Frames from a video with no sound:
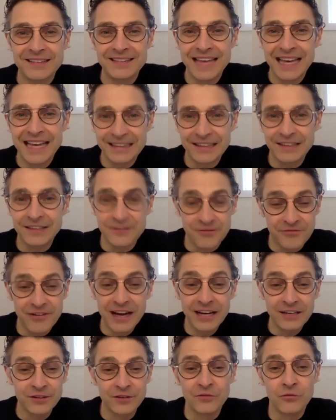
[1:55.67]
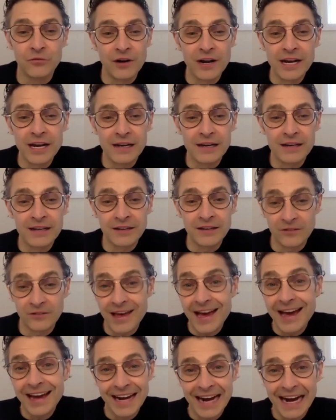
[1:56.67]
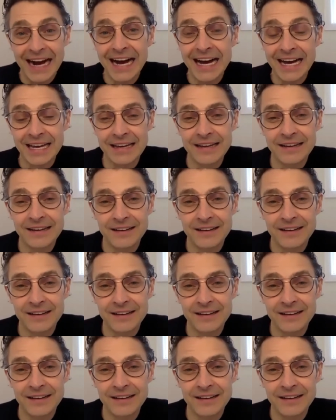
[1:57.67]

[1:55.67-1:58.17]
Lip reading: that the defective rate is that high?